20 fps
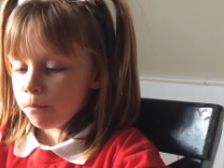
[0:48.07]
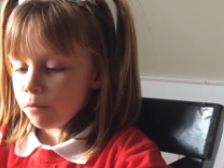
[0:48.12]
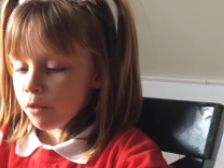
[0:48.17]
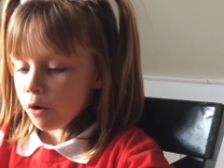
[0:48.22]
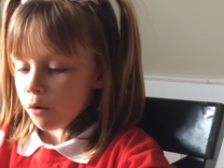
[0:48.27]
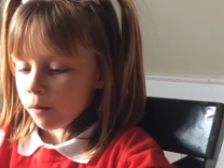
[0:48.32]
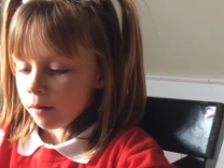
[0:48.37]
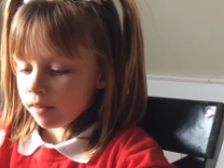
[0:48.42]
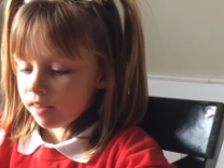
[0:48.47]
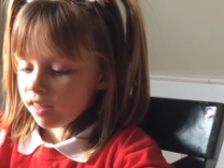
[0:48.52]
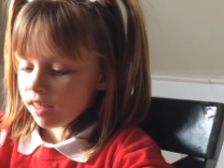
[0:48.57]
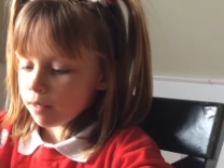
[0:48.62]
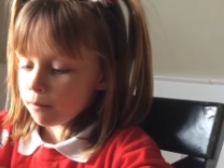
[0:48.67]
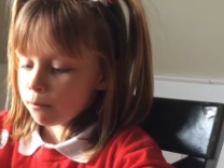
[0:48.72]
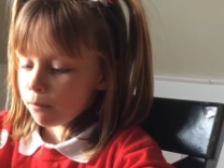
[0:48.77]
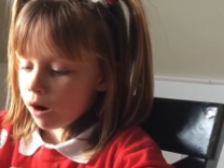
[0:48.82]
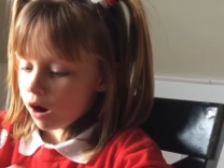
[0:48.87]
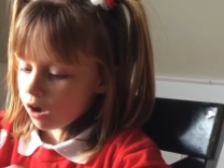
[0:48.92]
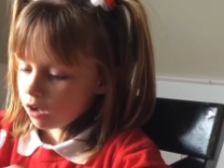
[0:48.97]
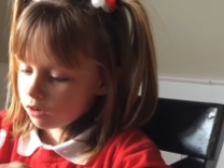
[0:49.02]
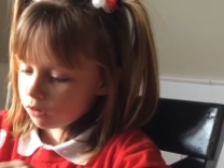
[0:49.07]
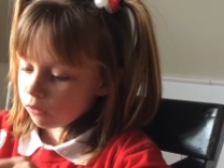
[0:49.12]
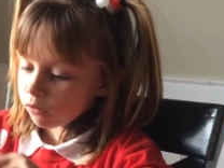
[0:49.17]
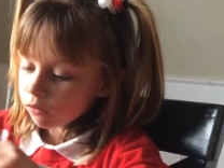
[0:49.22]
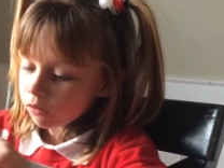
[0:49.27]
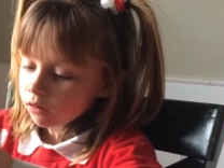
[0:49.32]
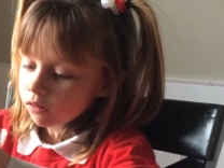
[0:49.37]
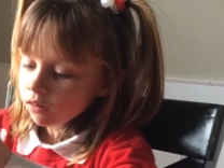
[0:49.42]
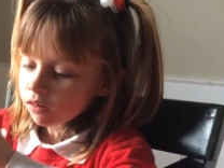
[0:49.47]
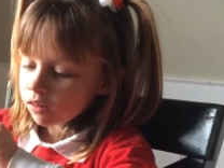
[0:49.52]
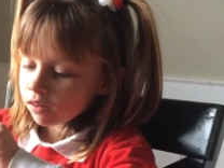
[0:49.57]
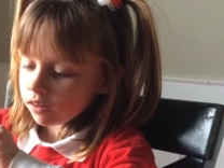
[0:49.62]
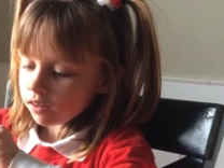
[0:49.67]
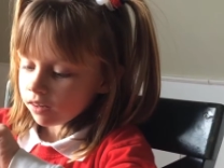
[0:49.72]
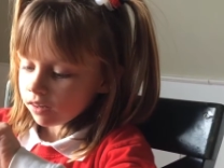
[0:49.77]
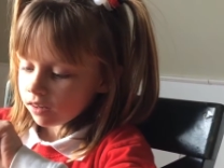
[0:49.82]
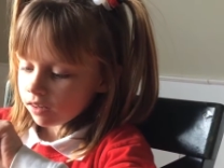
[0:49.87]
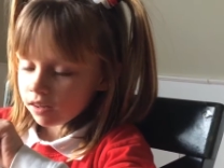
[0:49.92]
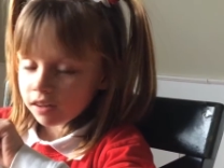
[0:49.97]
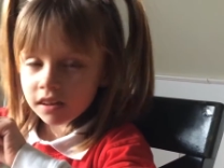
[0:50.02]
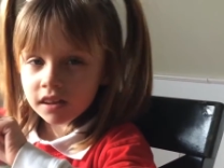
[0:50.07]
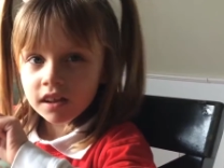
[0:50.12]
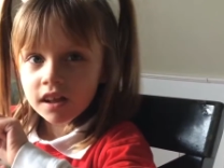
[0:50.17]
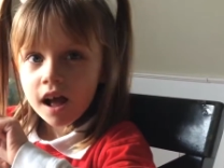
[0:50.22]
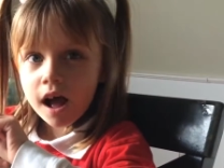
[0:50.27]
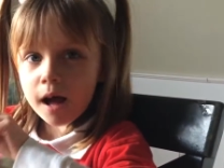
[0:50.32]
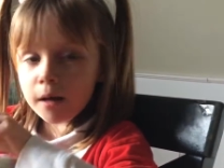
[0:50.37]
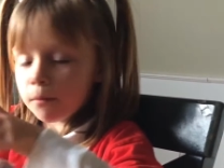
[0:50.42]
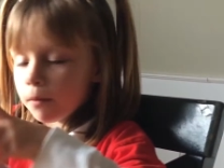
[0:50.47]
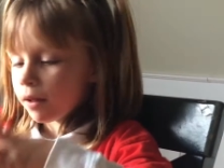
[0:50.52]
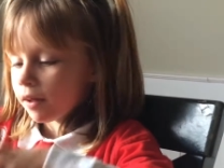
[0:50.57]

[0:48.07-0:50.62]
No, I said bottle. I'm